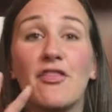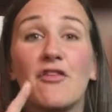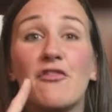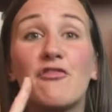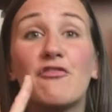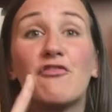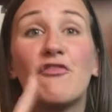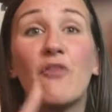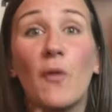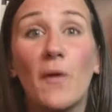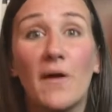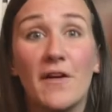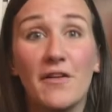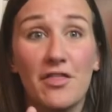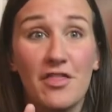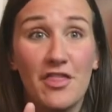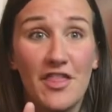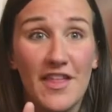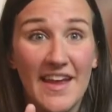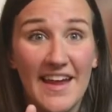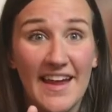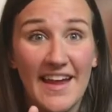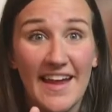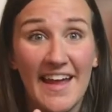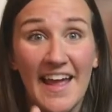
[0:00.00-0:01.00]
the fourth
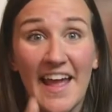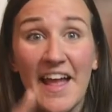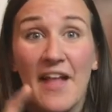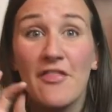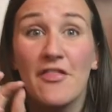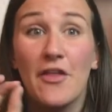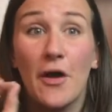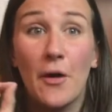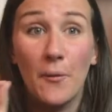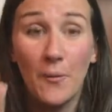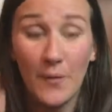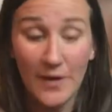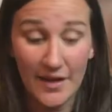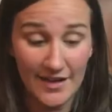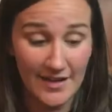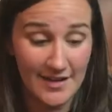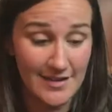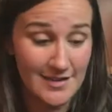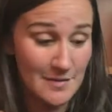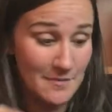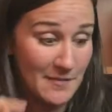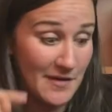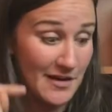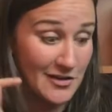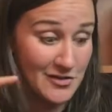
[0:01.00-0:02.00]
thing that we need
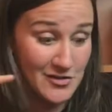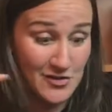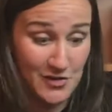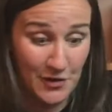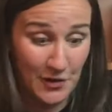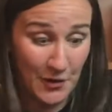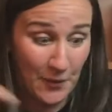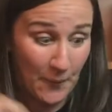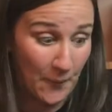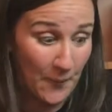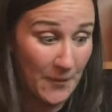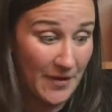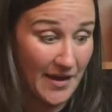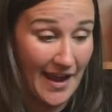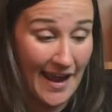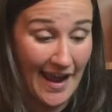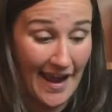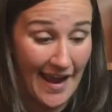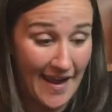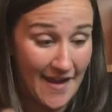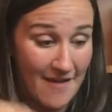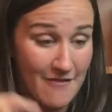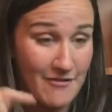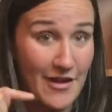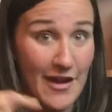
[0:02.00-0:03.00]
to make sure we
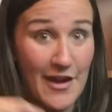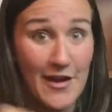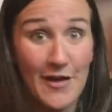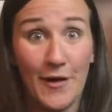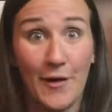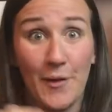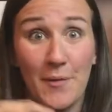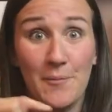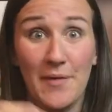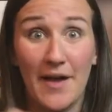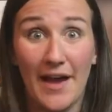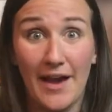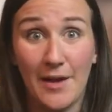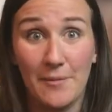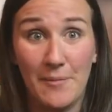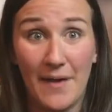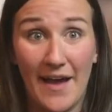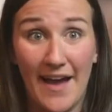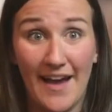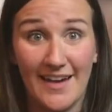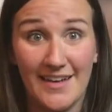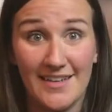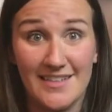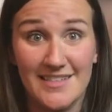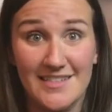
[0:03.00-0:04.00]
have in our
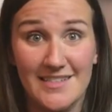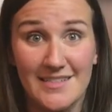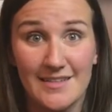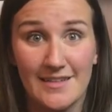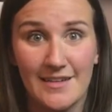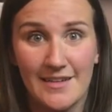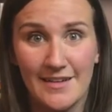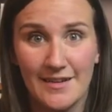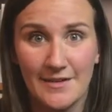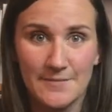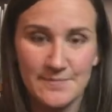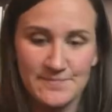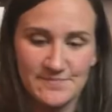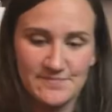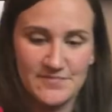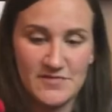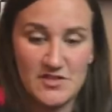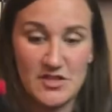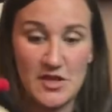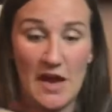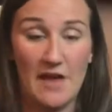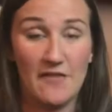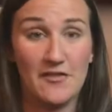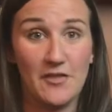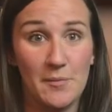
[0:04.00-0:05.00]
backpacks. Do
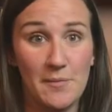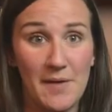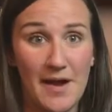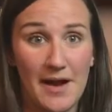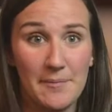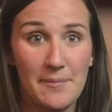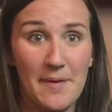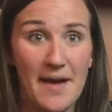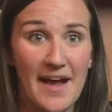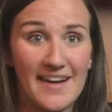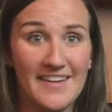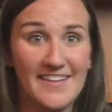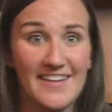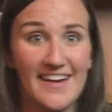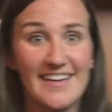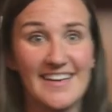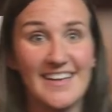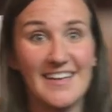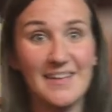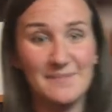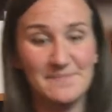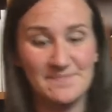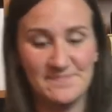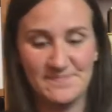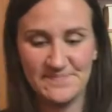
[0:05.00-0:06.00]
you have your backpack
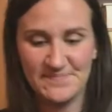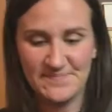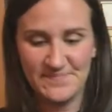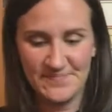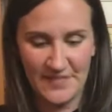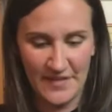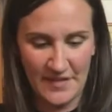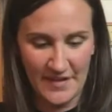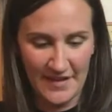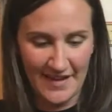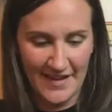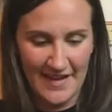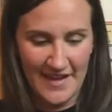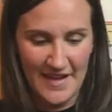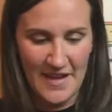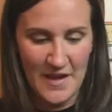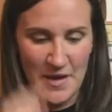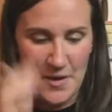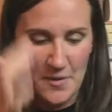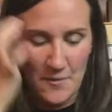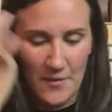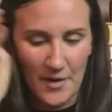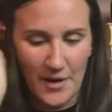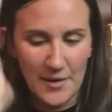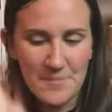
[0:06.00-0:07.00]
ready?
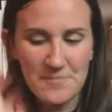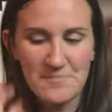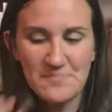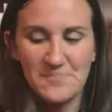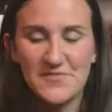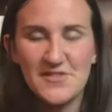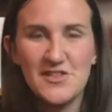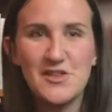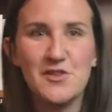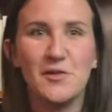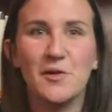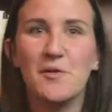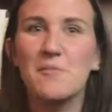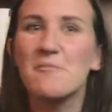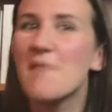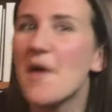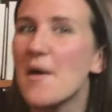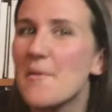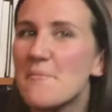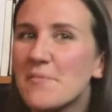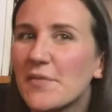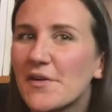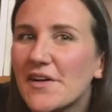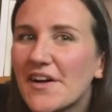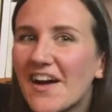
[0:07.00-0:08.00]
Well, do you
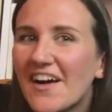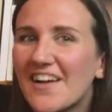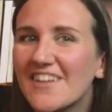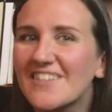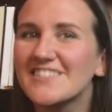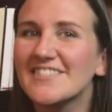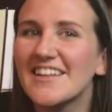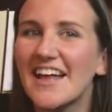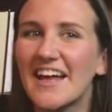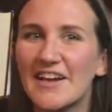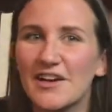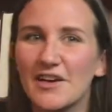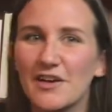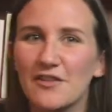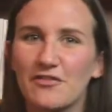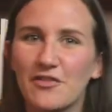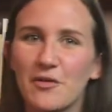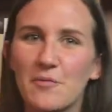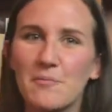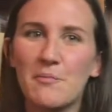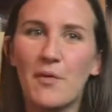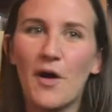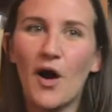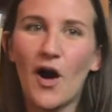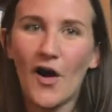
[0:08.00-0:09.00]
remember our letter
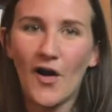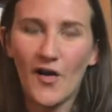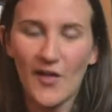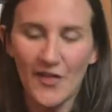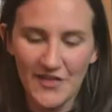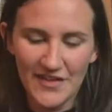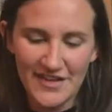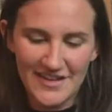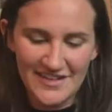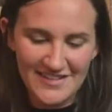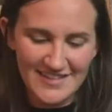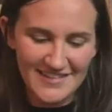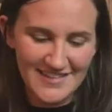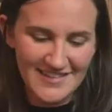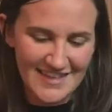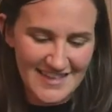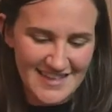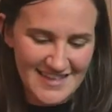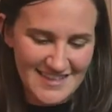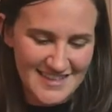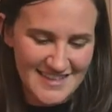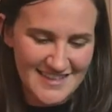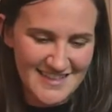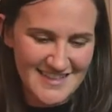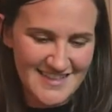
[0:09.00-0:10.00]
from Paul in
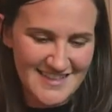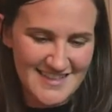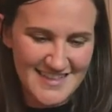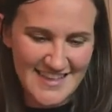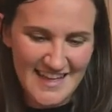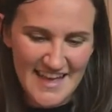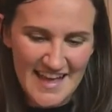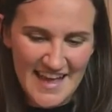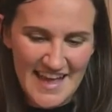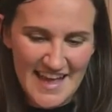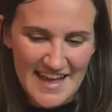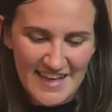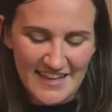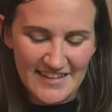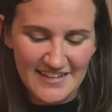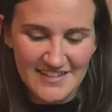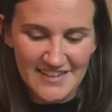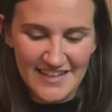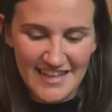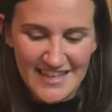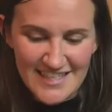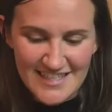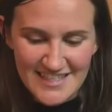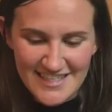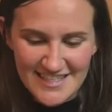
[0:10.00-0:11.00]
Galatians?
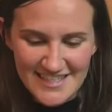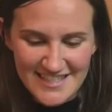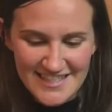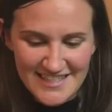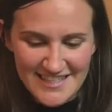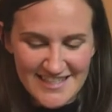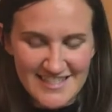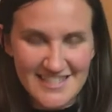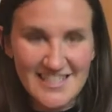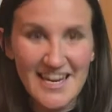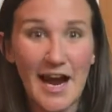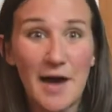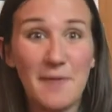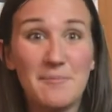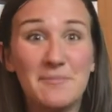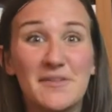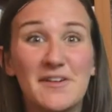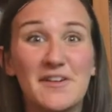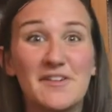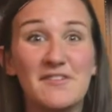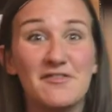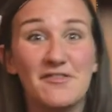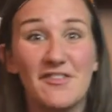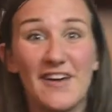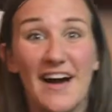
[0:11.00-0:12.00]
Galatians
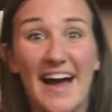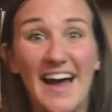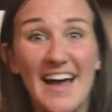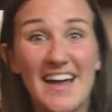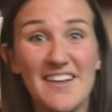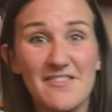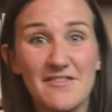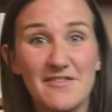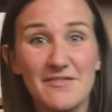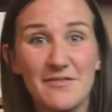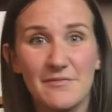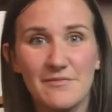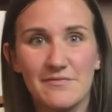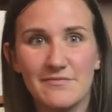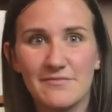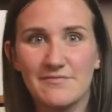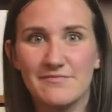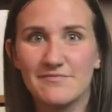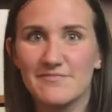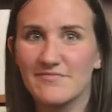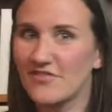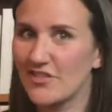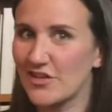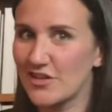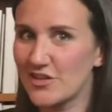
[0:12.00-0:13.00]
chapter 5,
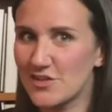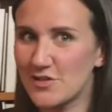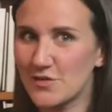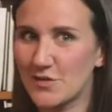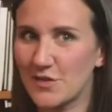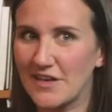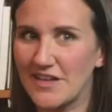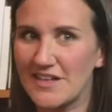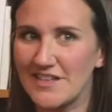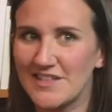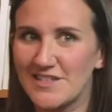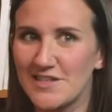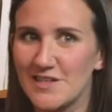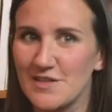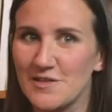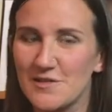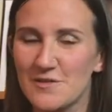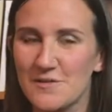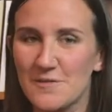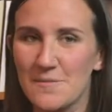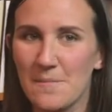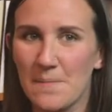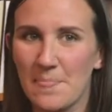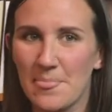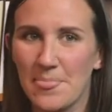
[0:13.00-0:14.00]
verse 22.